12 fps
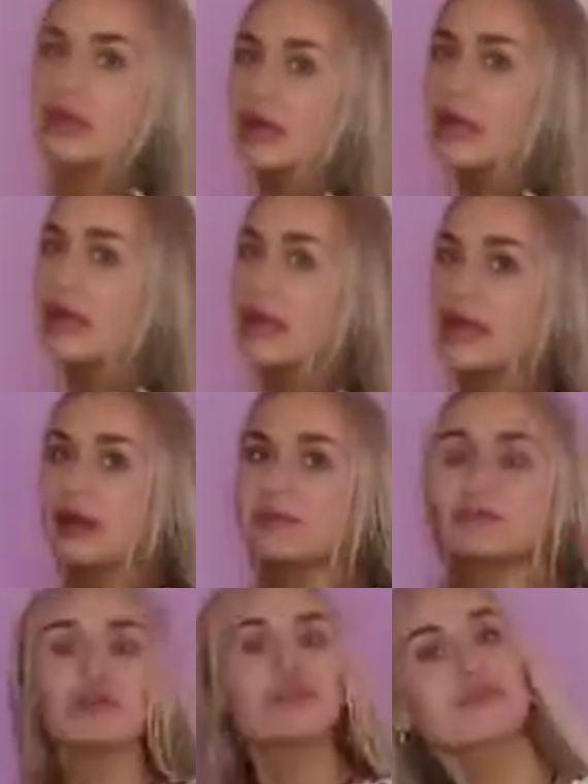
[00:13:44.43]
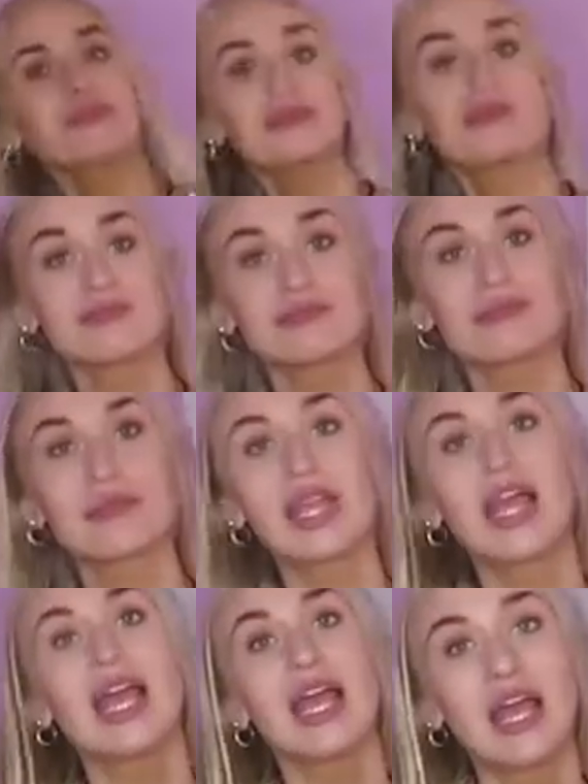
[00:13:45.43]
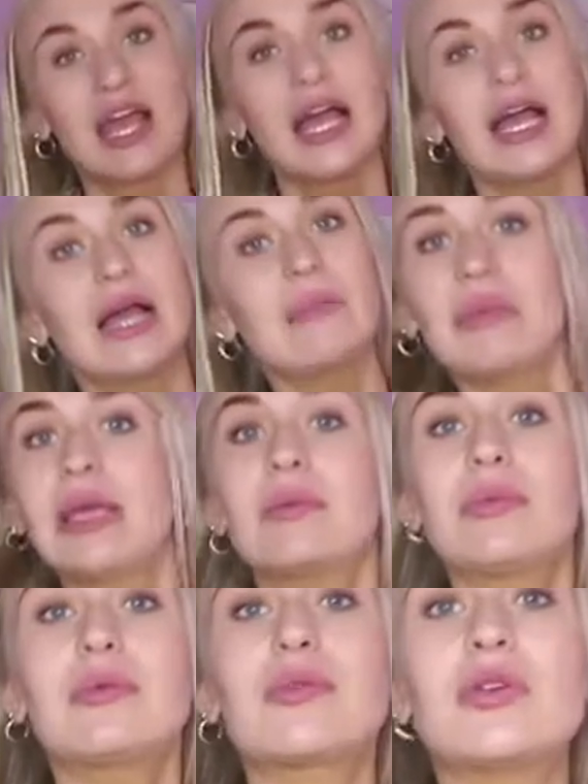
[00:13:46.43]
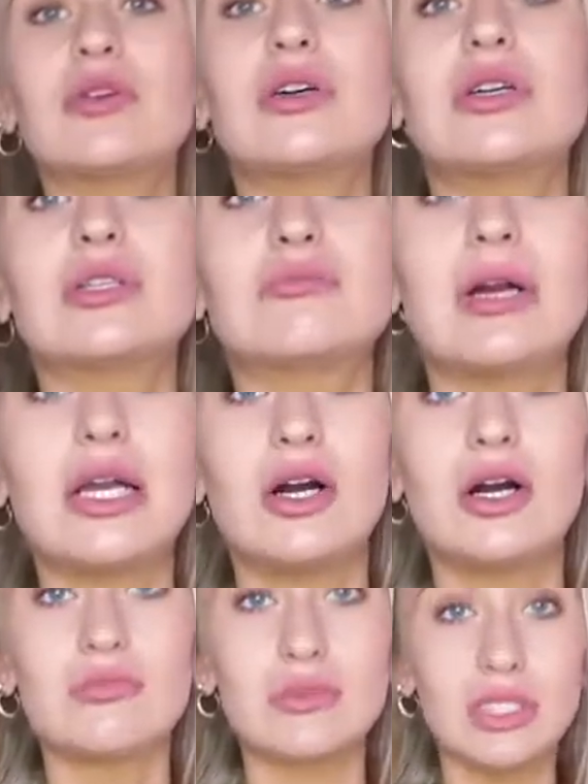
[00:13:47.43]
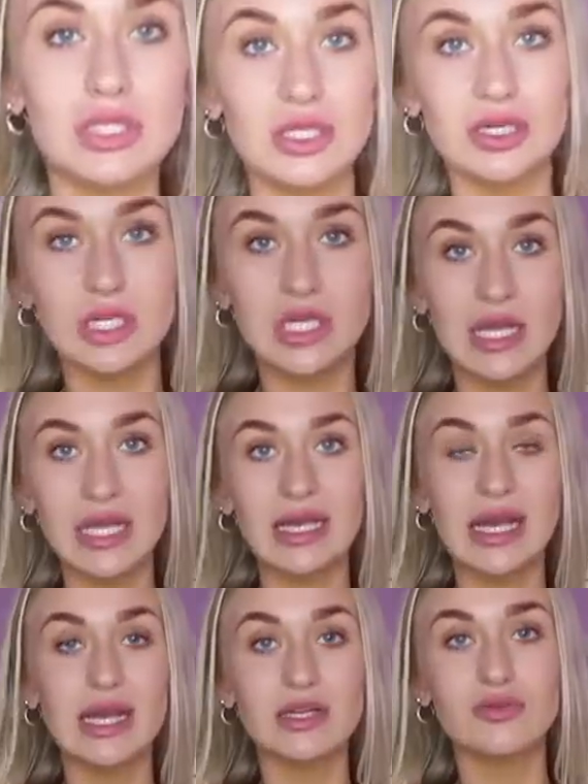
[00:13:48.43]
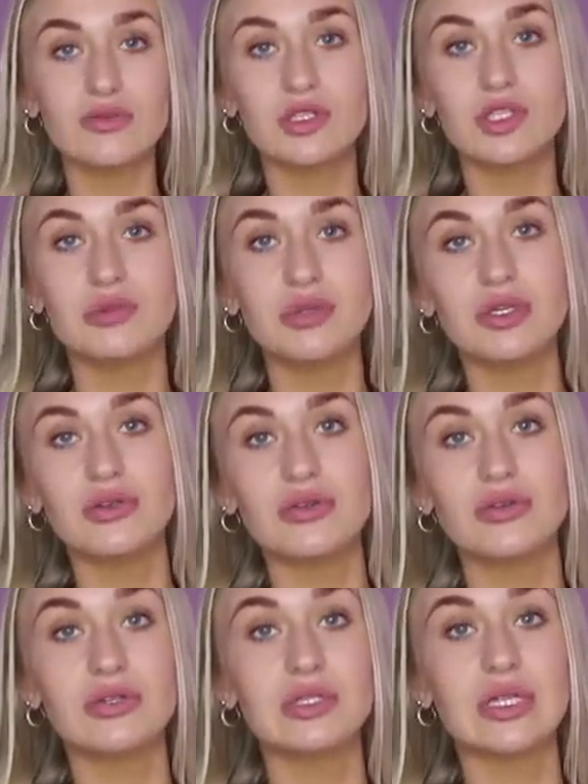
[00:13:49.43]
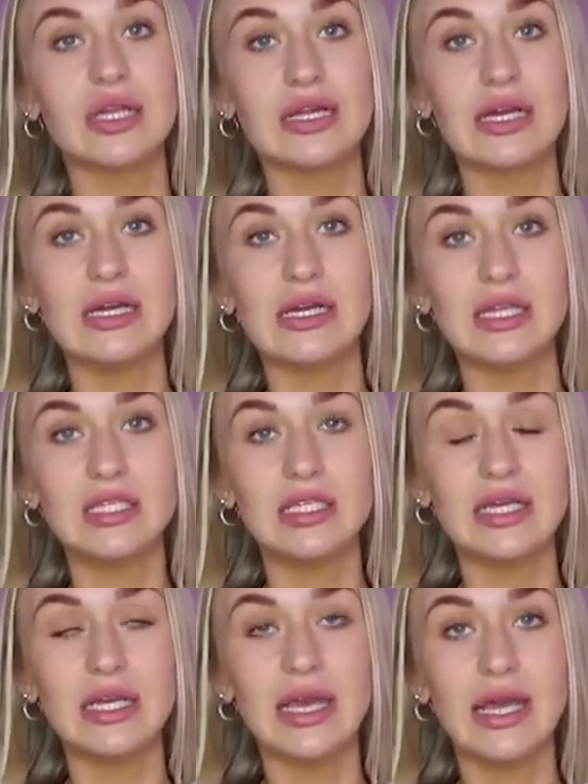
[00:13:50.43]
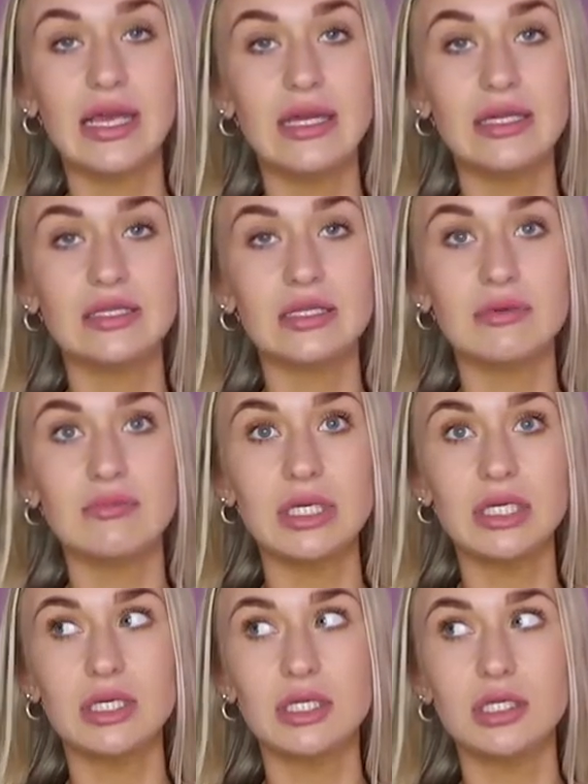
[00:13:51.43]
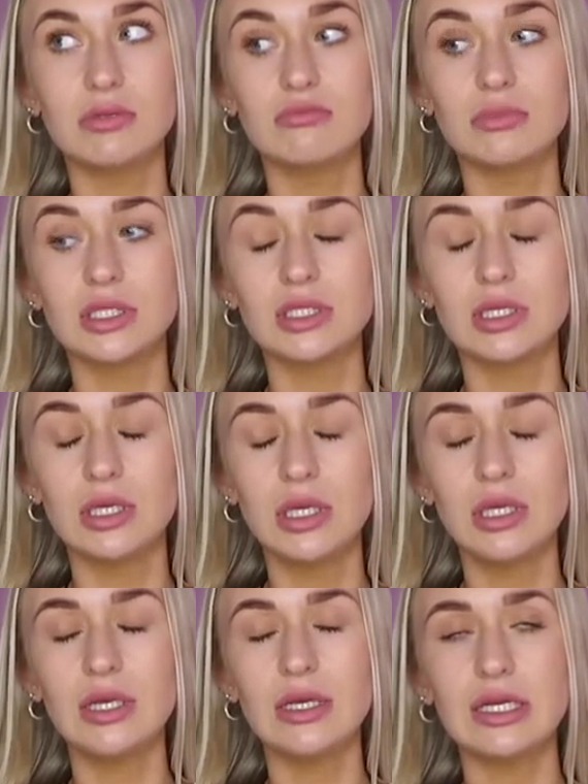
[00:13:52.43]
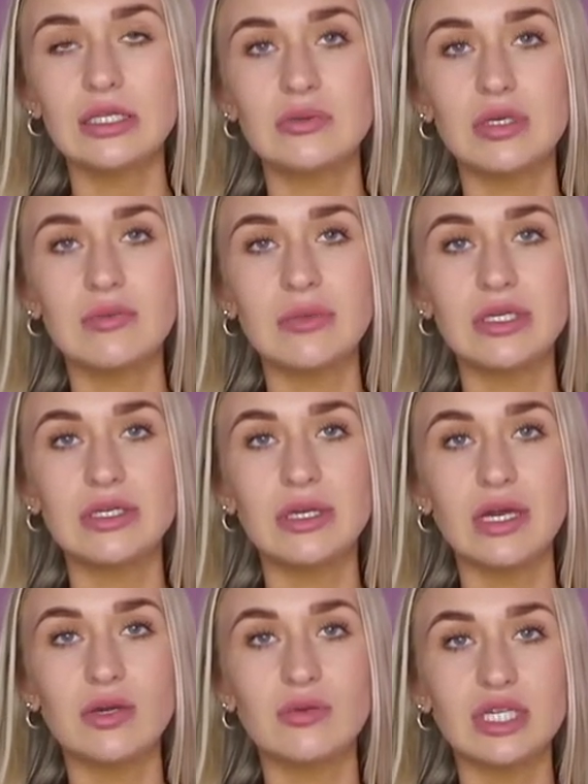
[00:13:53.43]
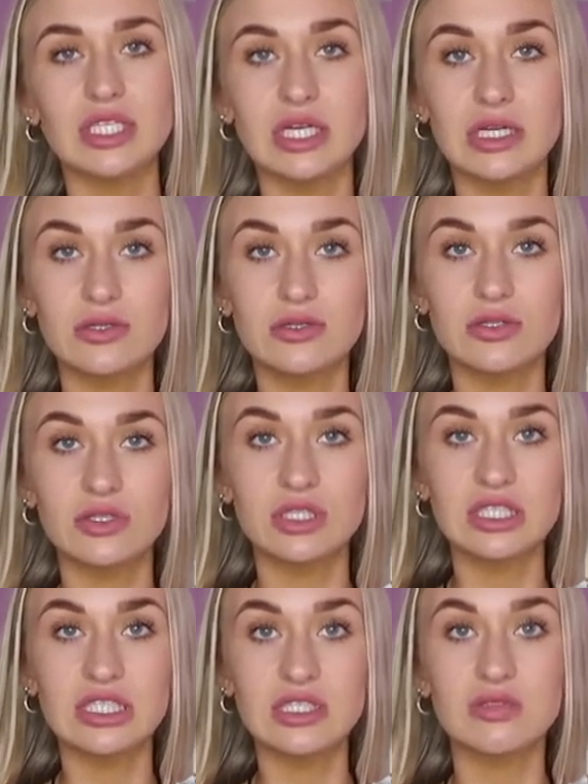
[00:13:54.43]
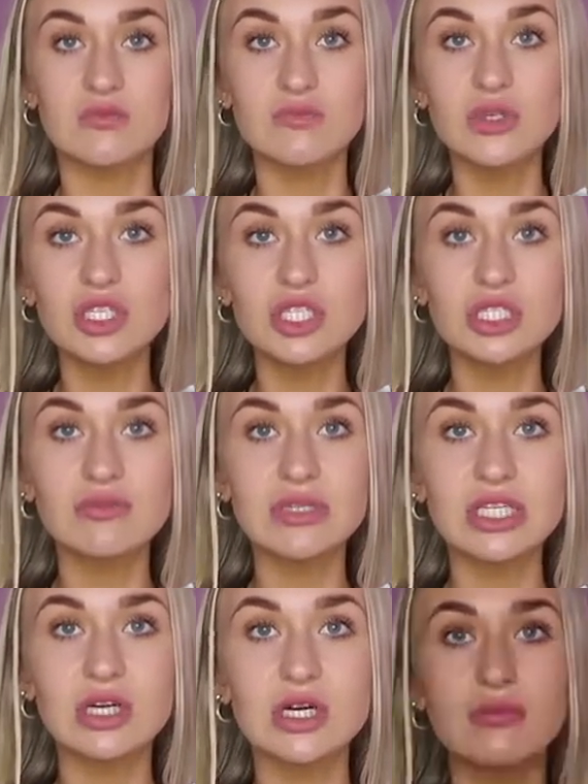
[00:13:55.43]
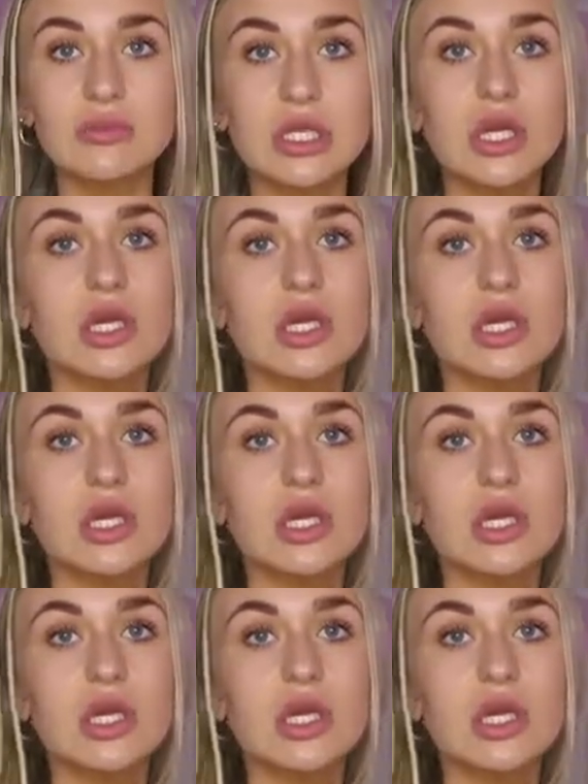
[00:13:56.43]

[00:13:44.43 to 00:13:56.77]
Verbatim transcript: Um, maybe because my arms look like actual super noodles, like I actually hate my arms at the moment. I wish I could just get some muscle on my arms.